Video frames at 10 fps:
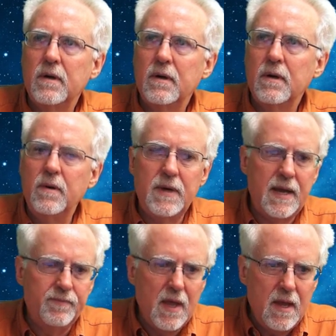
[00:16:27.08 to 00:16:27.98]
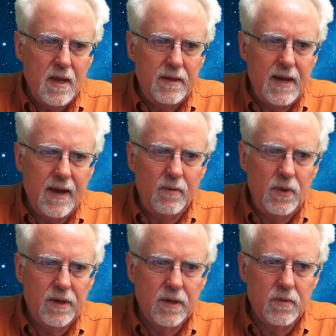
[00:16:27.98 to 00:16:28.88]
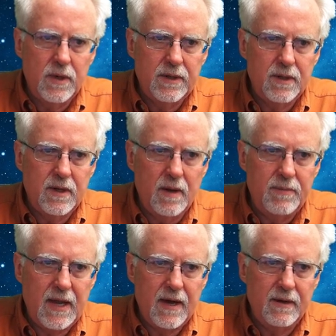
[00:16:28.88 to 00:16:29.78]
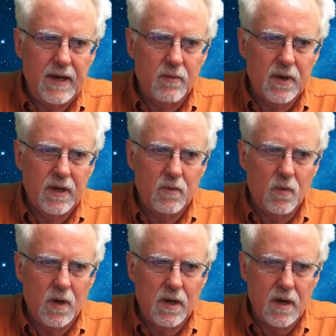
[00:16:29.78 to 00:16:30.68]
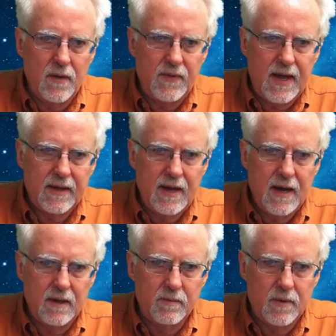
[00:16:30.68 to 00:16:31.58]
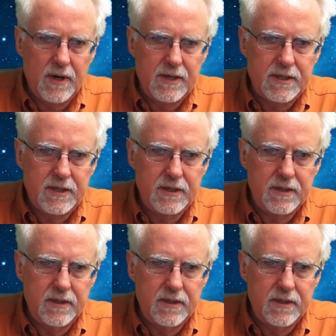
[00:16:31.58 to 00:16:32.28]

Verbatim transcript: Okay, now we are going to come down and we're going to work on that calibration